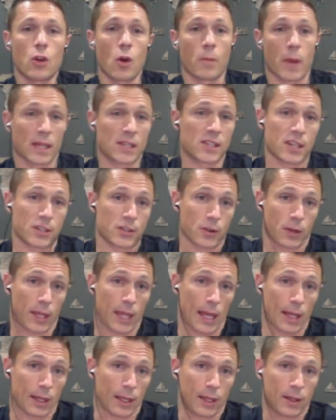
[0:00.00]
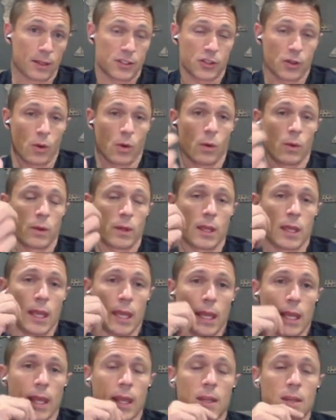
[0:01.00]
my sister Kelly, so
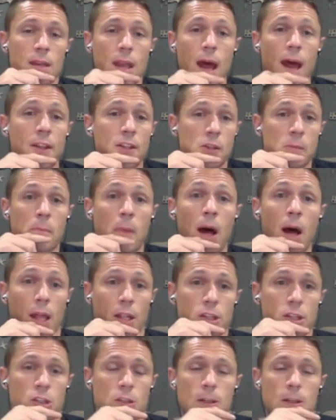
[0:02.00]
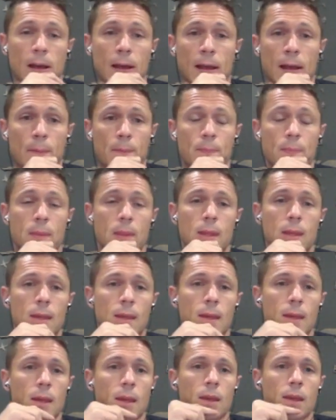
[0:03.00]
not as much.
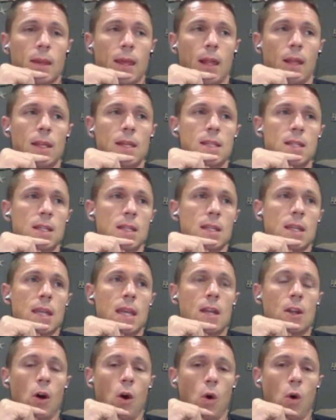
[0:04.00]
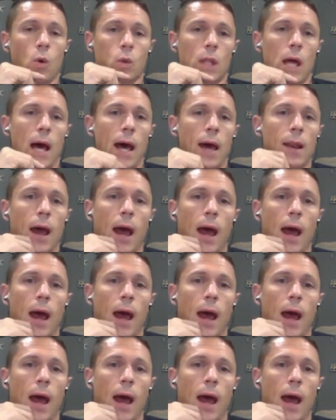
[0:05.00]
Kelly didn't need a whole lot.